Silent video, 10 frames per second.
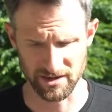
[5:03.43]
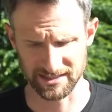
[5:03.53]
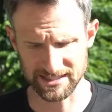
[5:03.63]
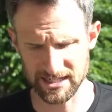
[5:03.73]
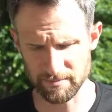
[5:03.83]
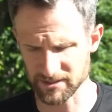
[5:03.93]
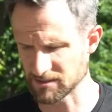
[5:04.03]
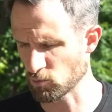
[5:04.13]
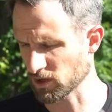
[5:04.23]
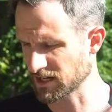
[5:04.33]
excited to put
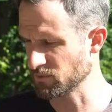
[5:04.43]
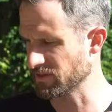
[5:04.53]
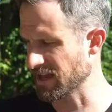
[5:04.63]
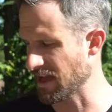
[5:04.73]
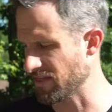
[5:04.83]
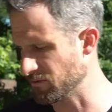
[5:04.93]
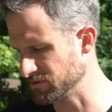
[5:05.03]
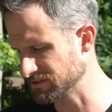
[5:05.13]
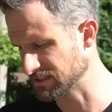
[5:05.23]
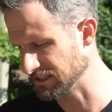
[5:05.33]
some work in with that. That
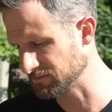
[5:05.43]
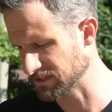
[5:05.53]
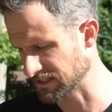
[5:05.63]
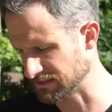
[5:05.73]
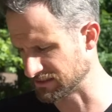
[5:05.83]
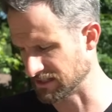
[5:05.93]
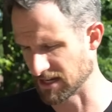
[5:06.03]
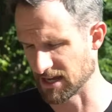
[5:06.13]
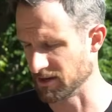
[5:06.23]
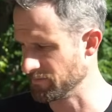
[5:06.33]
one seems like it's
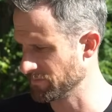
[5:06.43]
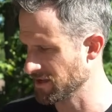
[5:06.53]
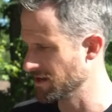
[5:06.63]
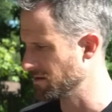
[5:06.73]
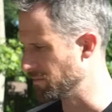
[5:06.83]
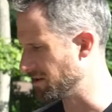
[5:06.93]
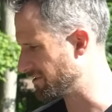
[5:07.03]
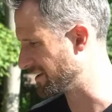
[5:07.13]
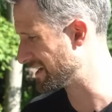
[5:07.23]
gonna be really